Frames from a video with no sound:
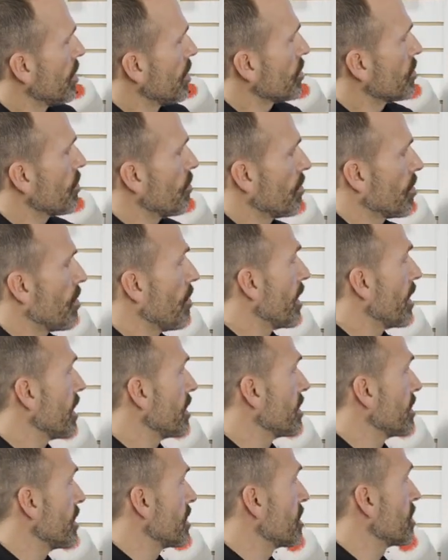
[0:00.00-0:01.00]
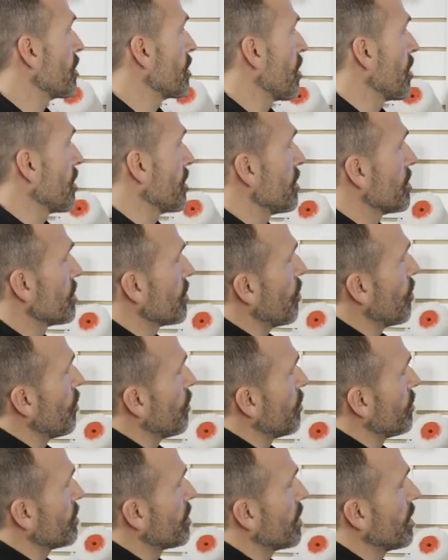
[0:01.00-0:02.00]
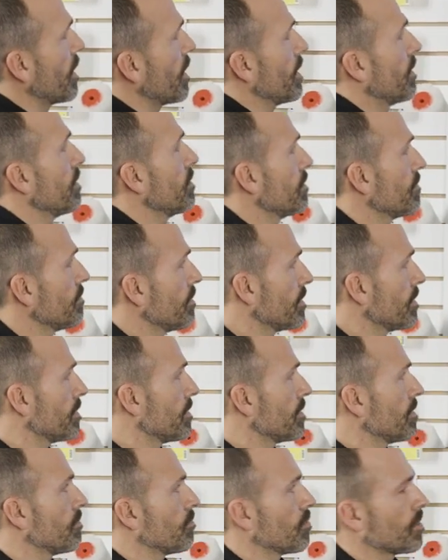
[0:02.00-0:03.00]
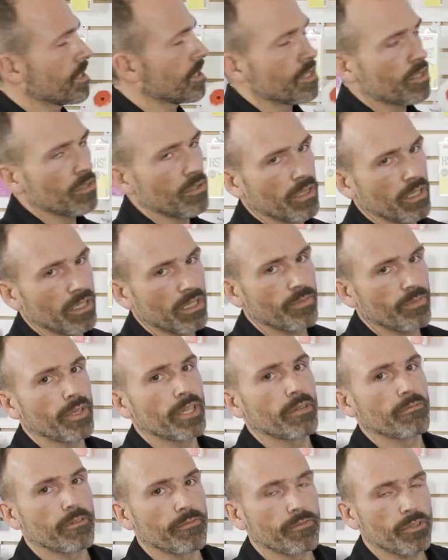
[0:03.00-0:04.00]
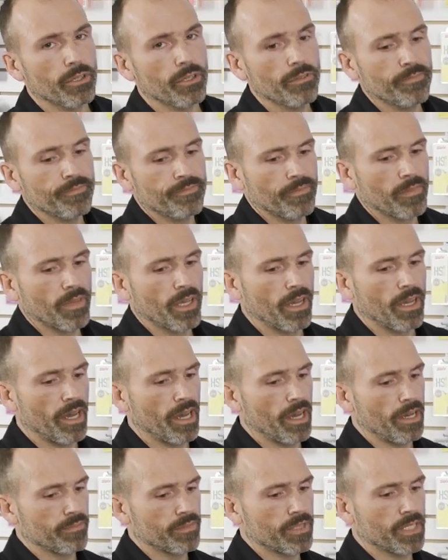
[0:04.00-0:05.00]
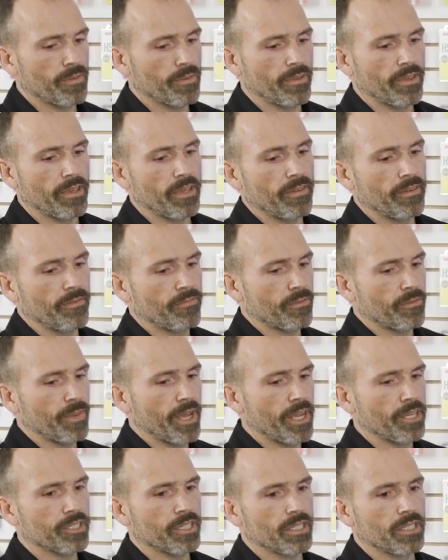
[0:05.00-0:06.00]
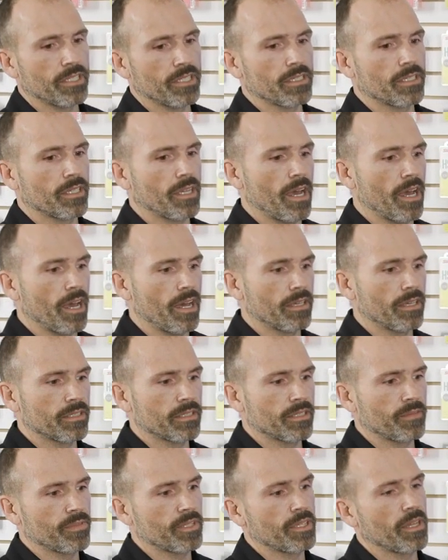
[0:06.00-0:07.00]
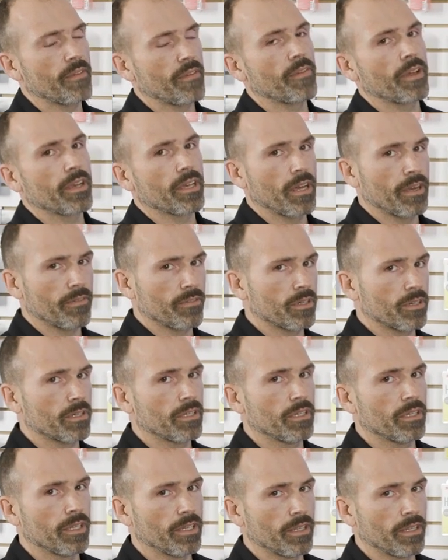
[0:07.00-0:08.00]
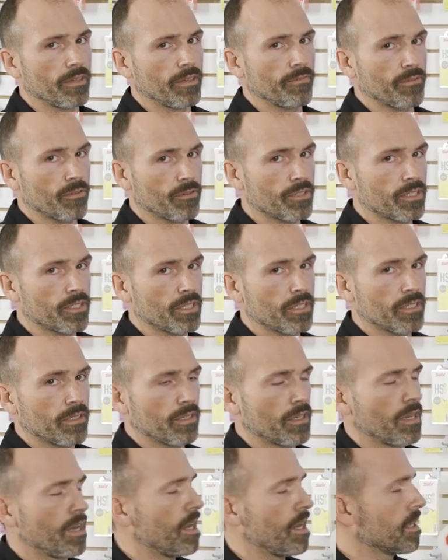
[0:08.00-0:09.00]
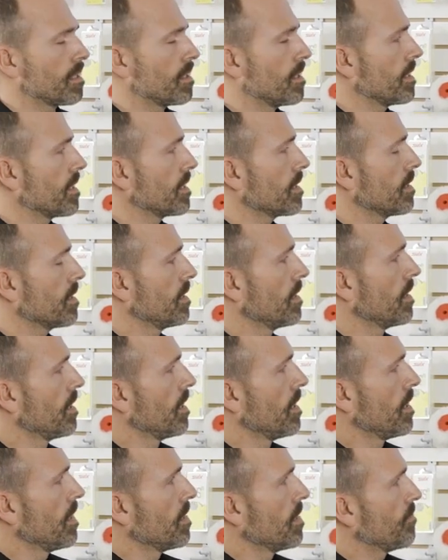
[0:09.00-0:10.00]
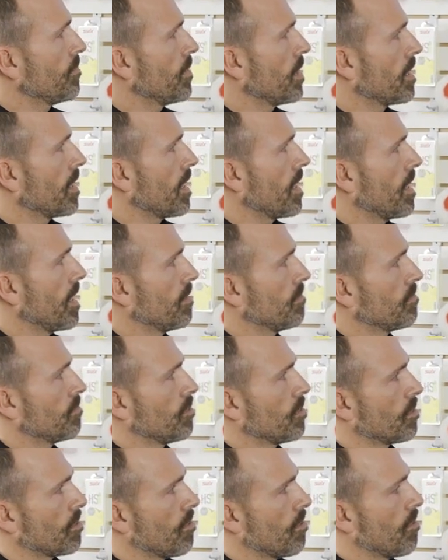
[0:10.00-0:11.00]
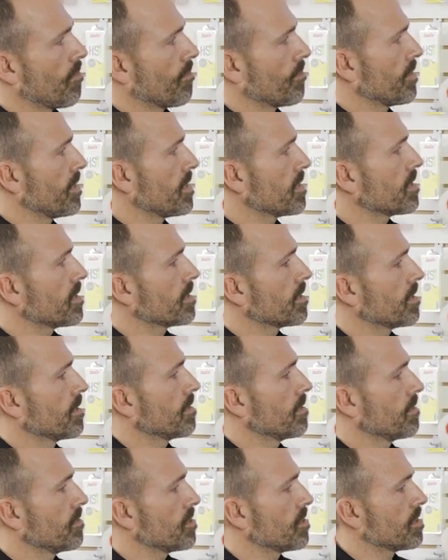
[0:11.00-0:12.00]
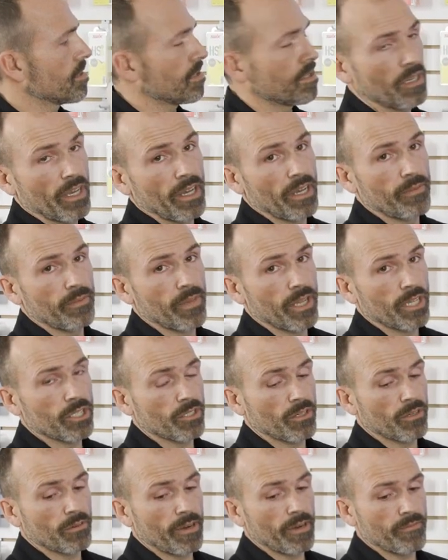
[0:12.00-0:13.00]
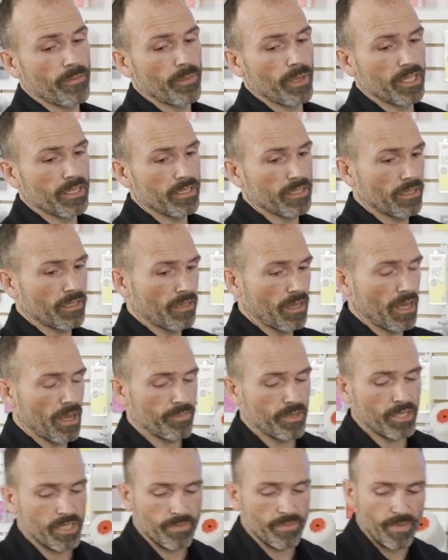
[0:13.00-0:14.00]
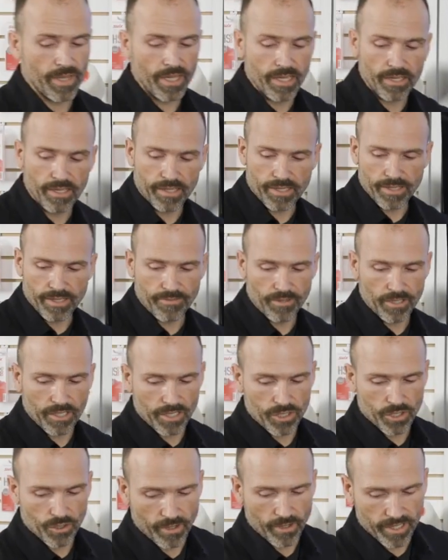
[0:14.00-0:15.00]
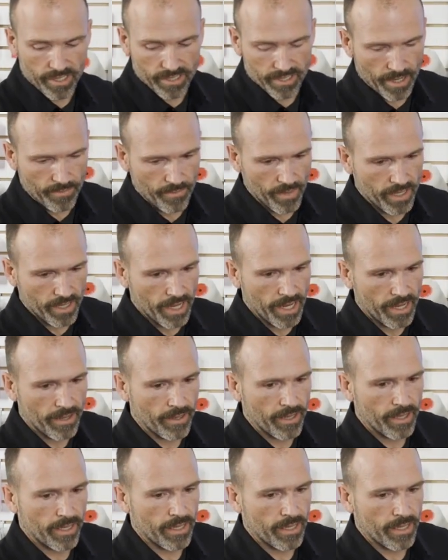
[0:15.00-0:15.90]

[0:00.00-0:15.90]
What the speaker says: So we'll go ahead and get started. So tonight we're going to do a little bit of review. Some of the information is some stuff I covered in the first clinic, but we'll go over this just to make sure everybody's up to speed if you didn't join us on Monday.